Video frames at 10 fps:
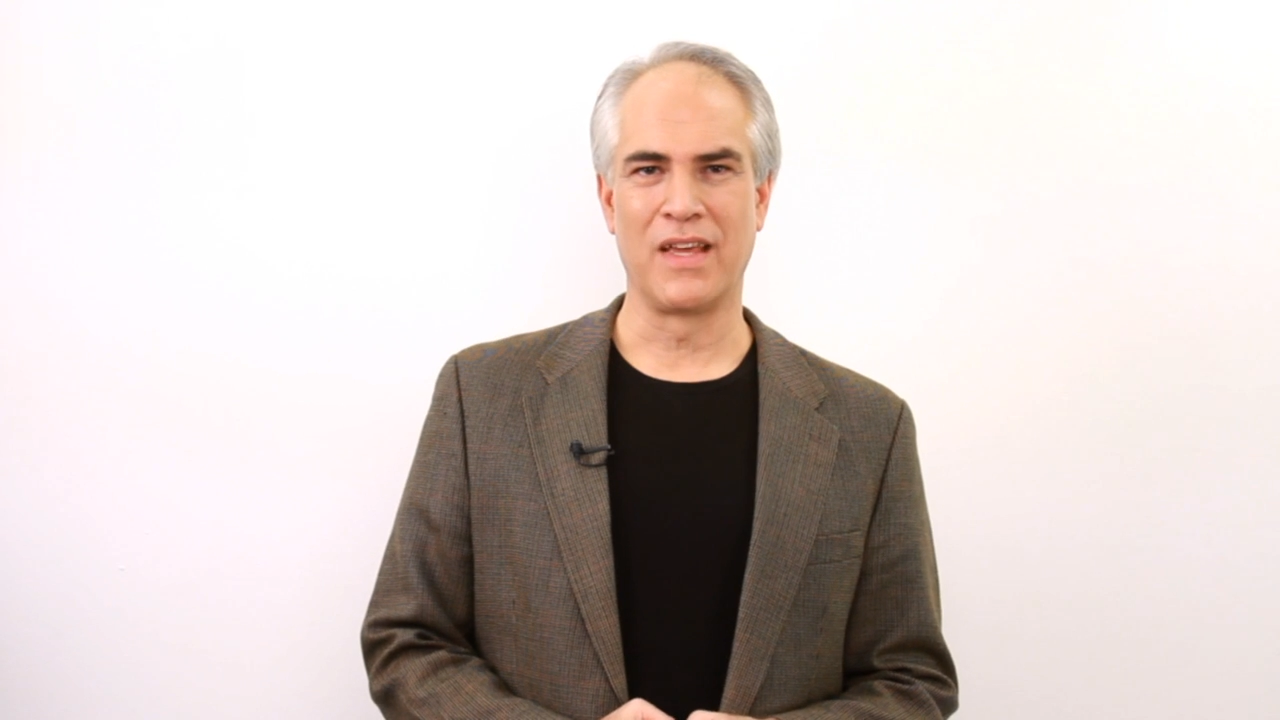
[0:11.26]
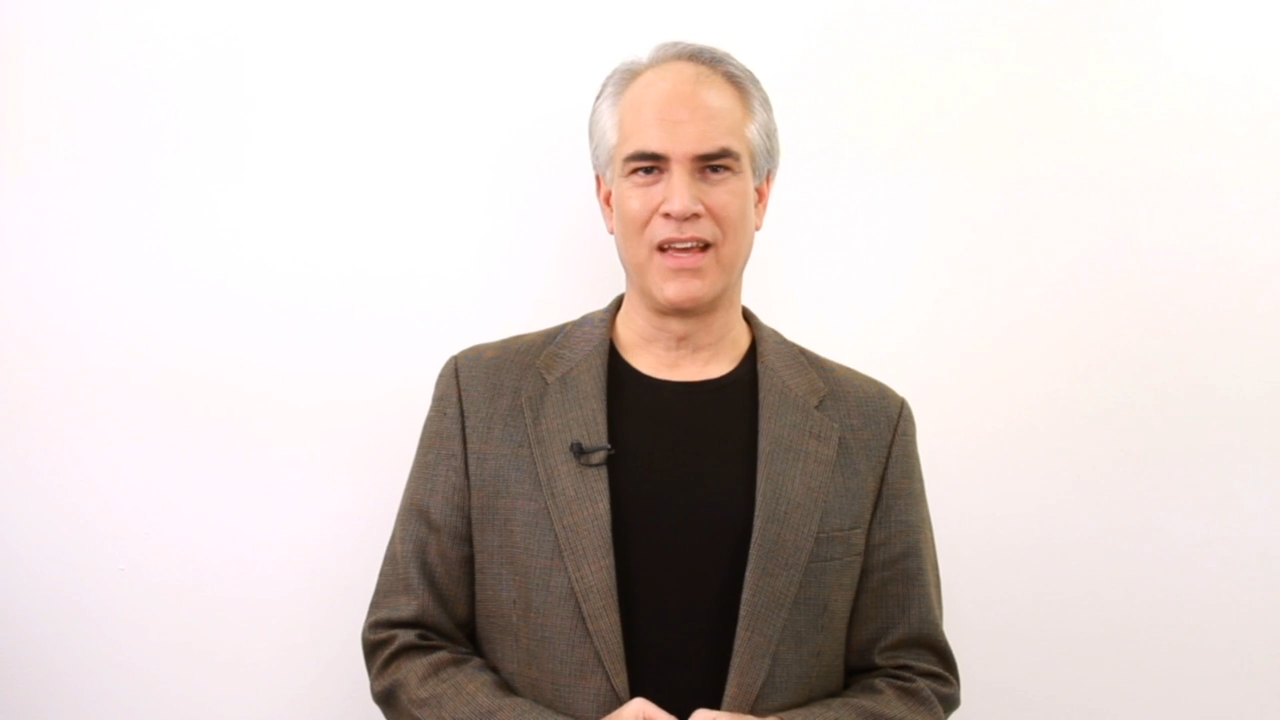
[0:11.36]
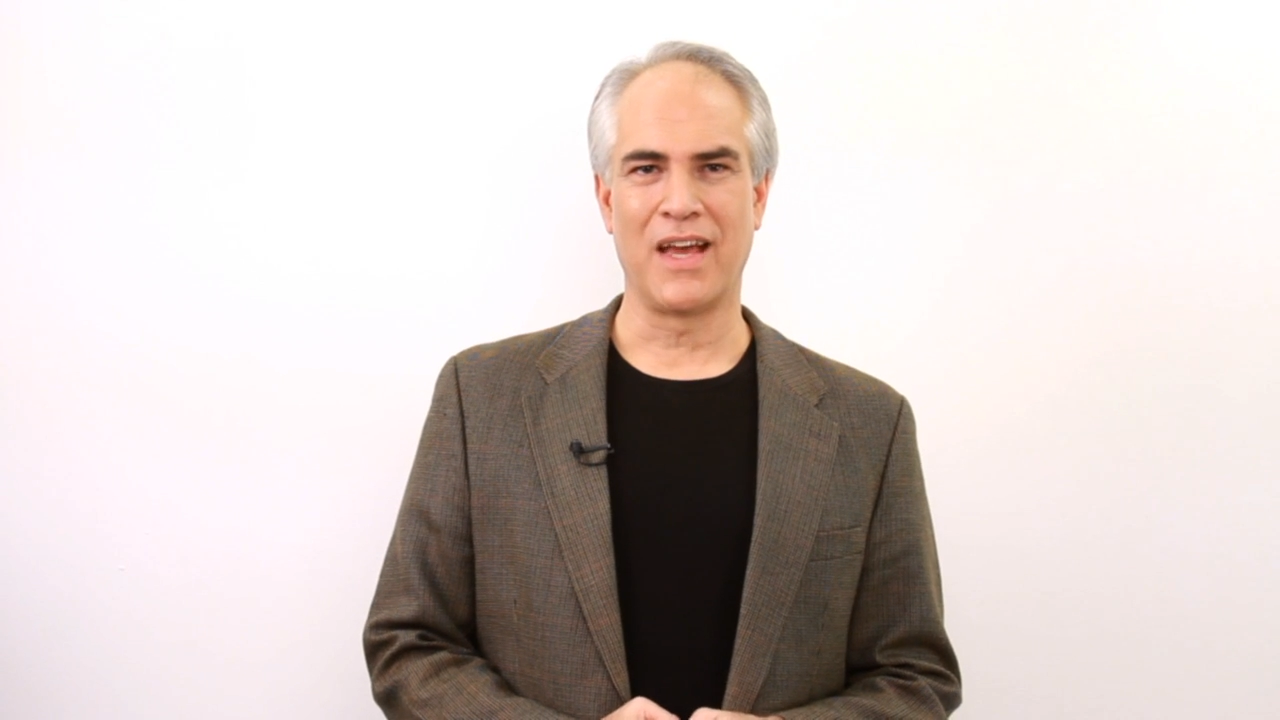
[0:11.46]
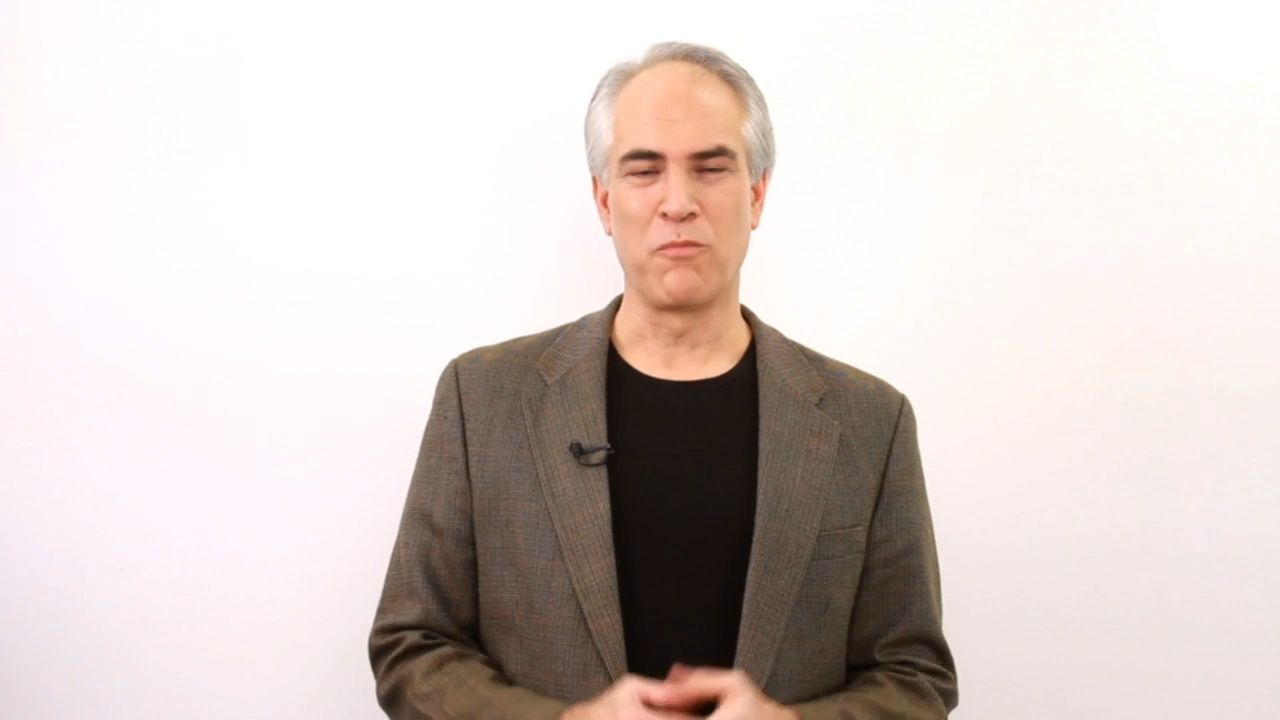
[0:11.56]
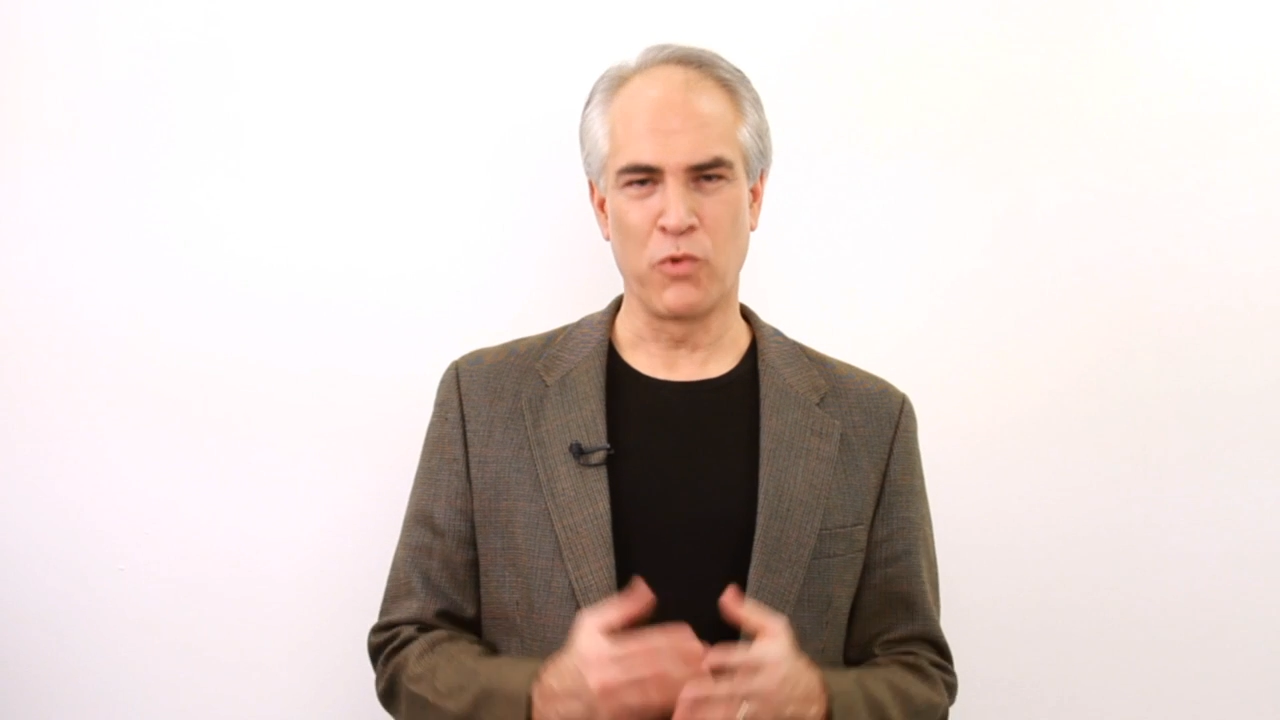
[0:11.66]

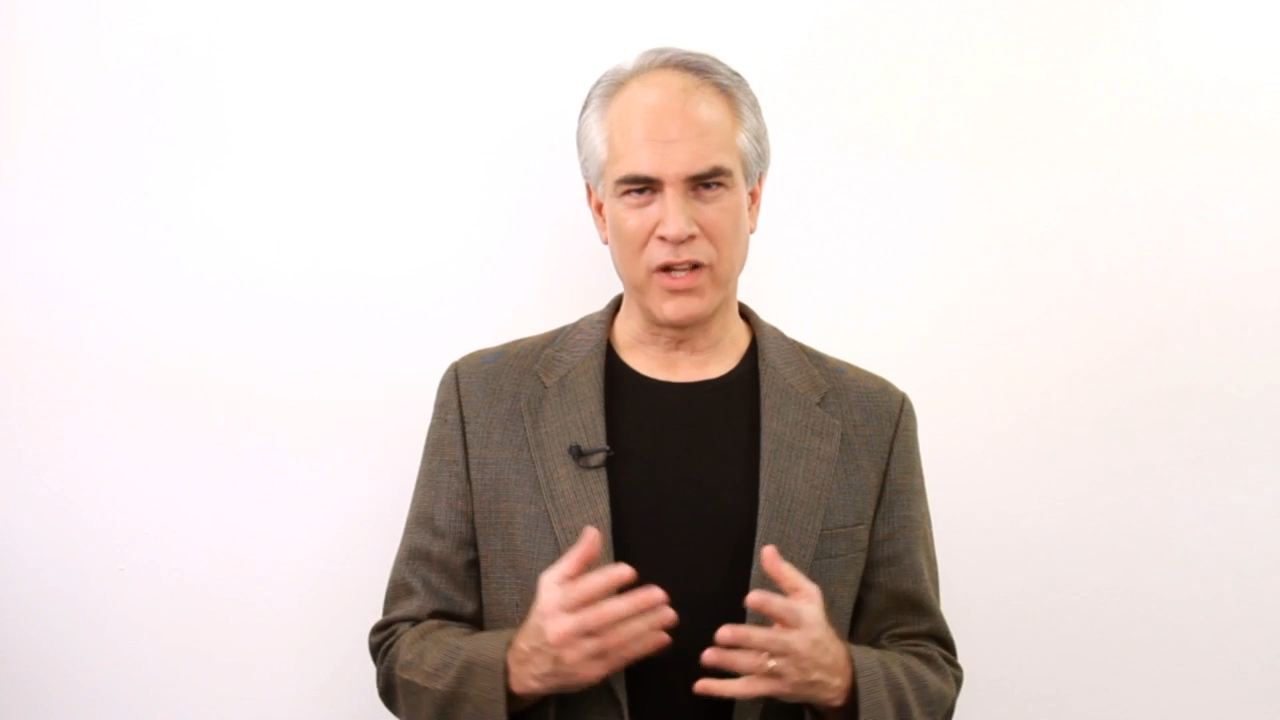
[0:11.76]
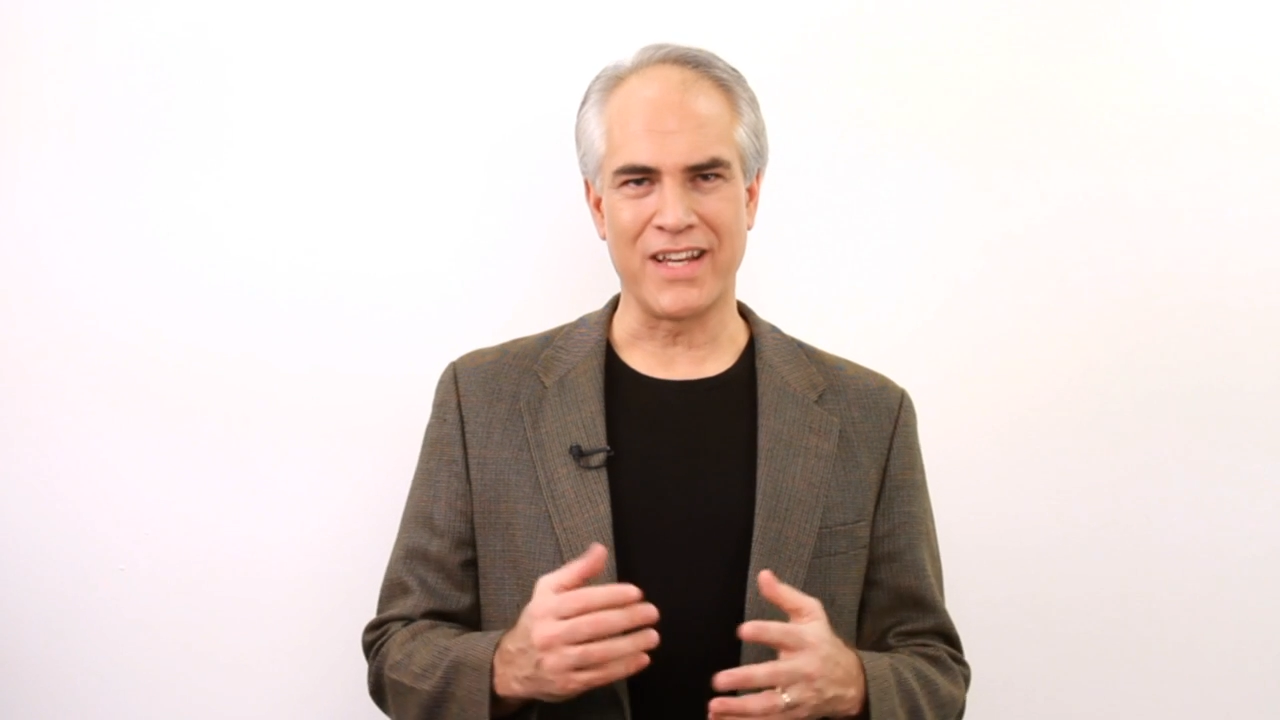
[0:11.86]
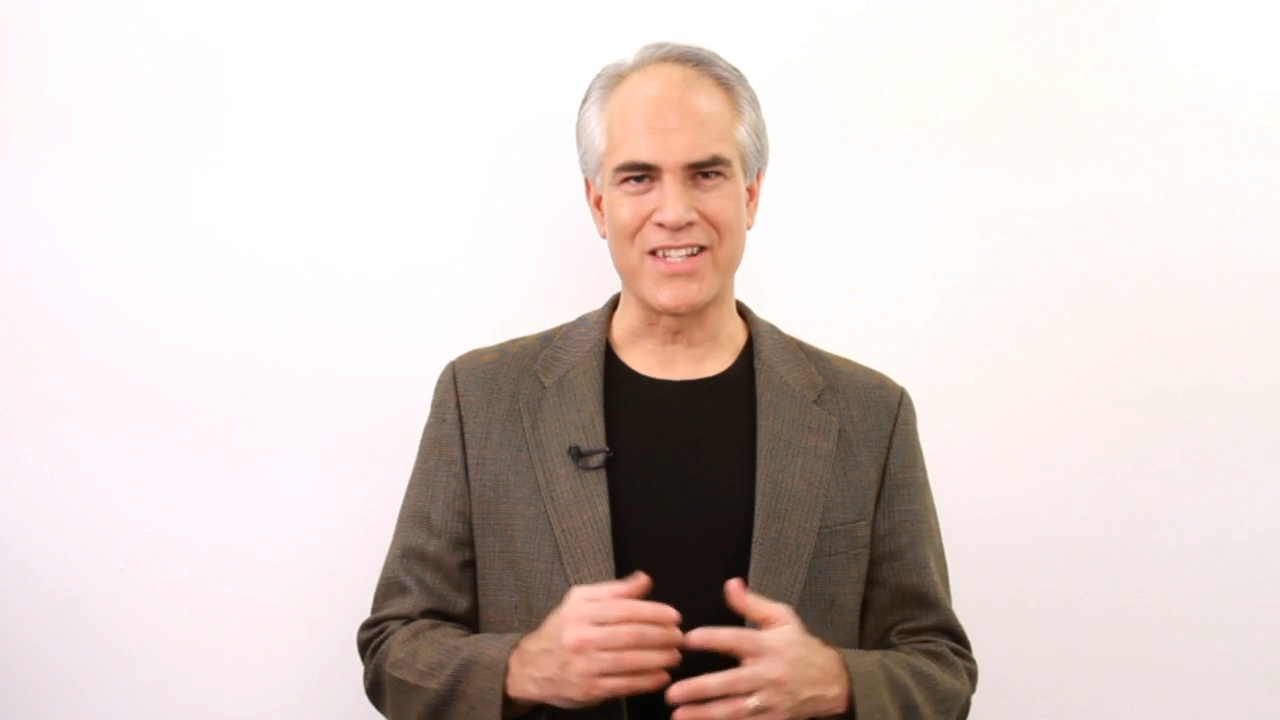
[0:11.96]
I'm really